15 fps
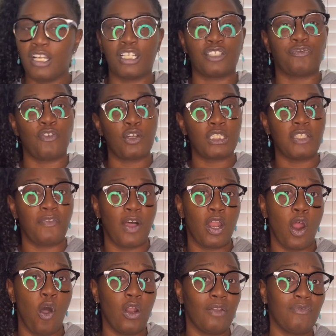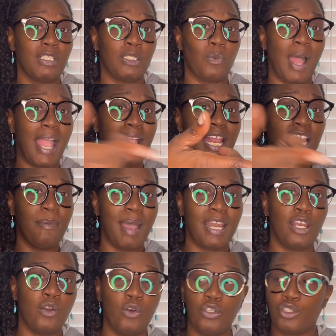Because first of all, the only reason why
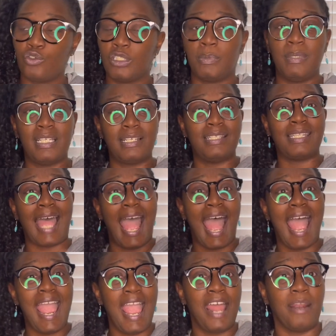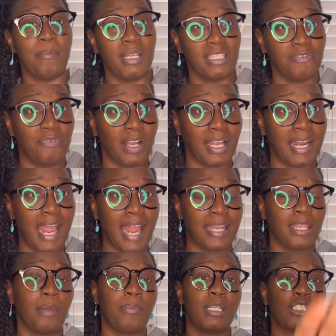anybody knows you is because I had a motherfucking
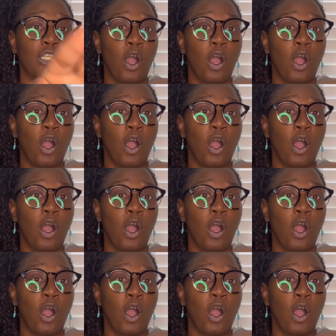idea, bitch.